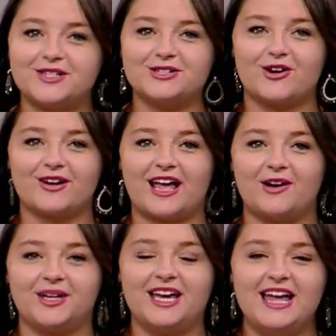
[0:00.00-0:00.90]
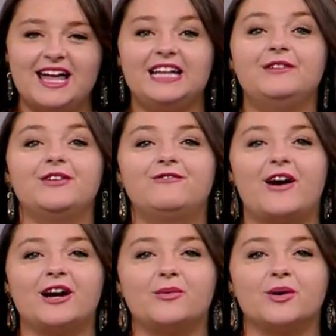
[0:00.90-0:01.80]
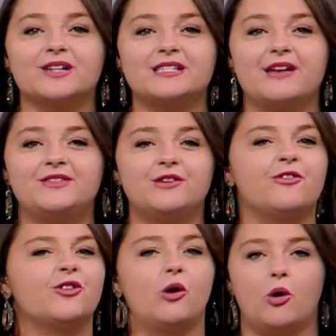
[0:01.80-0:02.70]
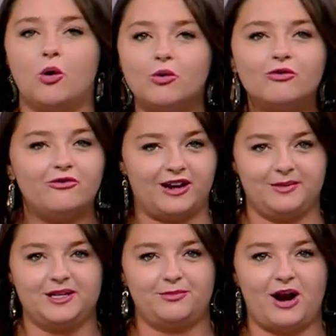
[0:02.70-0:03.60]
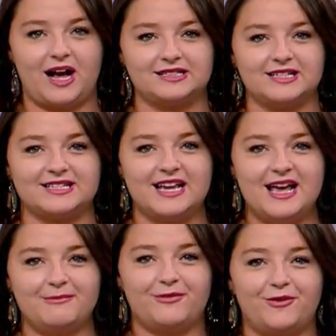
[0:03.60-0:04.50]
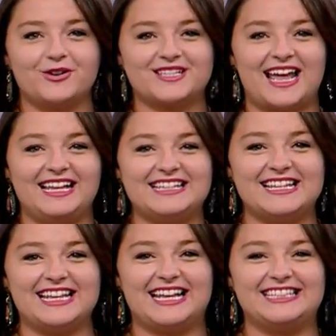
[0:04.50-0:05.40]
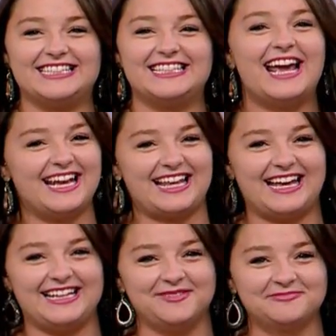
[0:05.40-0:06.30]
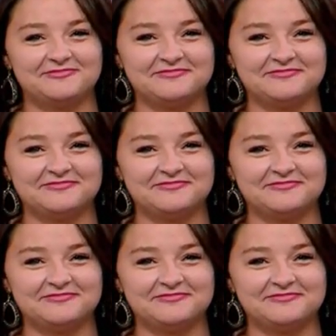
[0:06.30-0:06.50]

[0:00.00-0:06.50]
in Darke County and even fireworks safety for the whole family to practice. But first, Katie's in the kitchen. Hey, Katie.